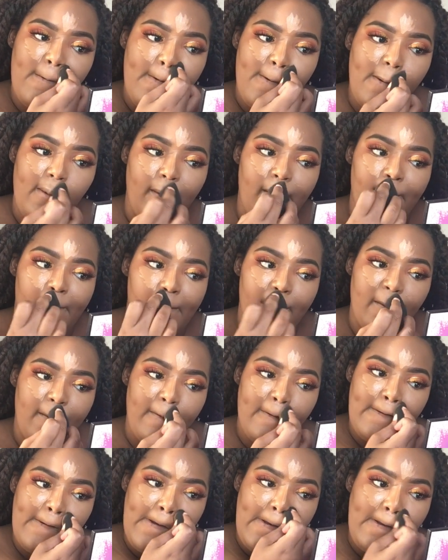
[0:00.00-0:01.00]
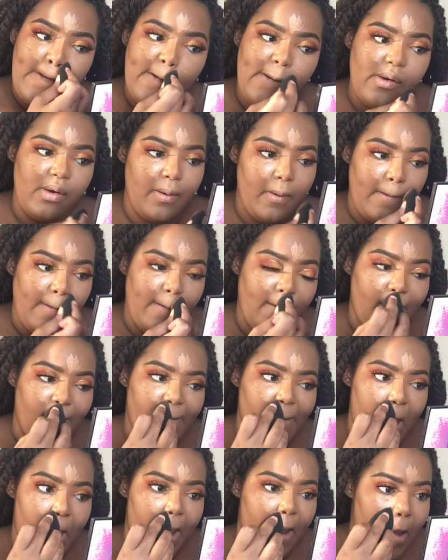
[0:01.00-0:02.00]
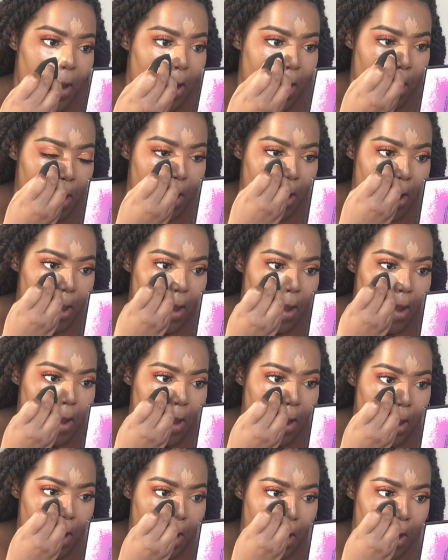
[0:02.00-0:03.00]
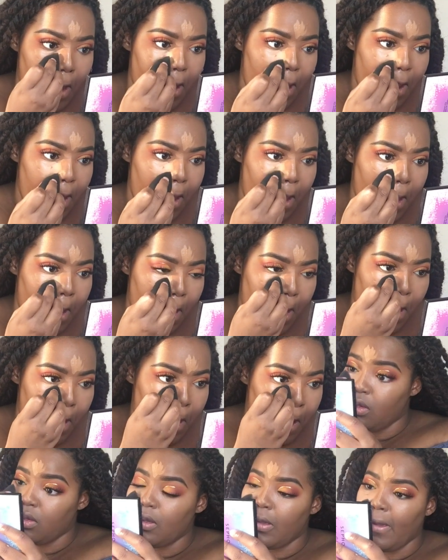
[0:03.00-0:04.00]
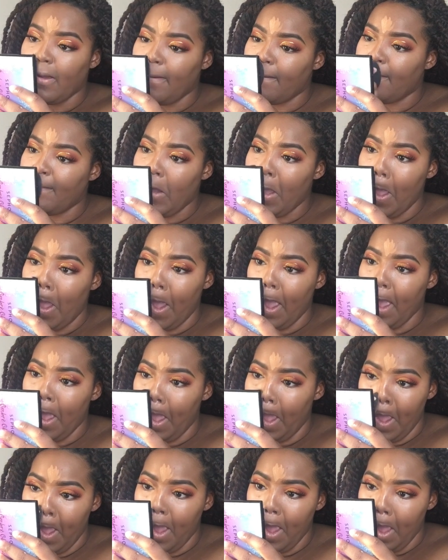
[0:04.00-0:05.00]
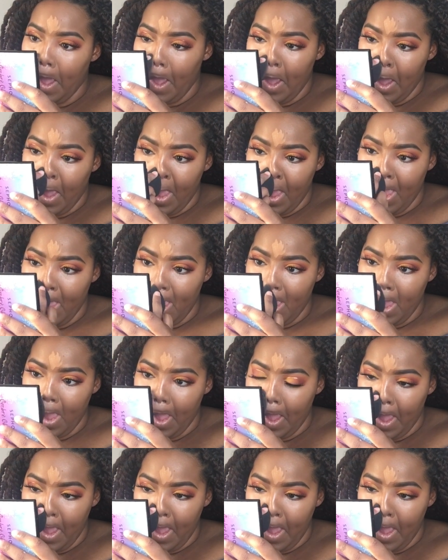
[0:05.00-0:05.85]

And sorry if I'm talking a lot in this video, I feel like I am. Well, it is a voiceover, so you know what I'm saying.